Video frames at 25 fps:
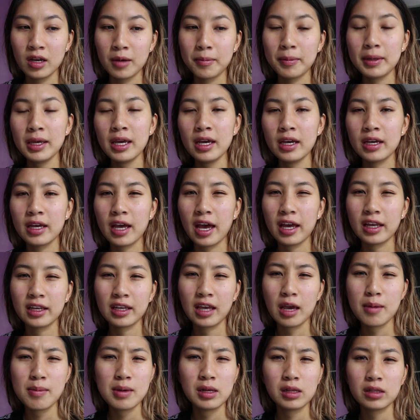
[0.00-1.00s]
But yeah, it
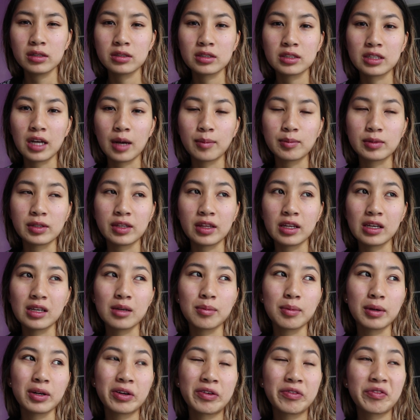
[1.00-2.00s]
gave me a lot of time to think
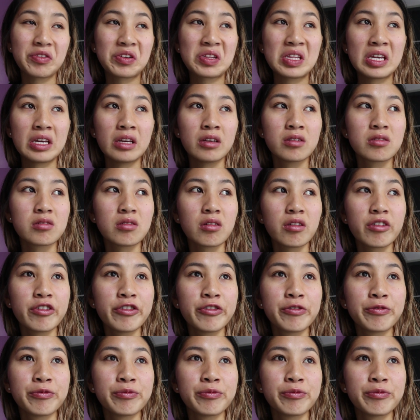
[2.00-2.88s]
about everything, so,